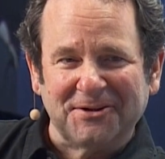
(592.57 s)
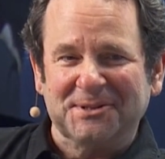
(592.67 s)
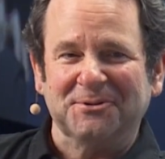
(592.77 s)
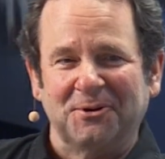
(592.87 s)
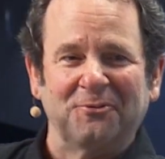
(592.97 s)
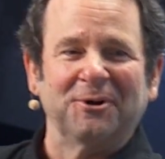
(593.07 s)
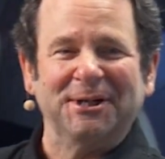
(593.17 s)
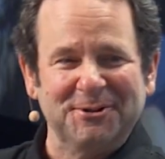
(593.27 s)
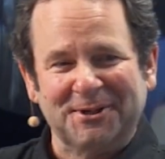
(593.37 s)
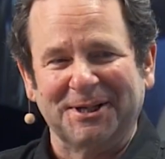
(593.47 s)
so don't
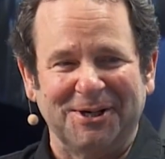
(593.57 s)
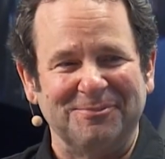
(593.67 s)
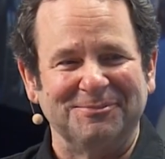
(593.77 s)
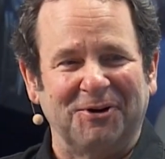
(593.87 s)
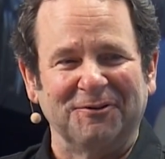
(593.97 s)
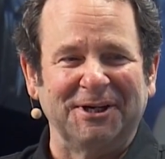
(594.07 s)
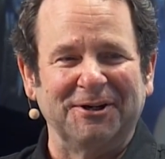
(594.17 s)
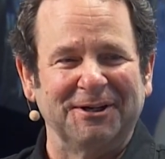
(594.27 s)
worry, you can come over here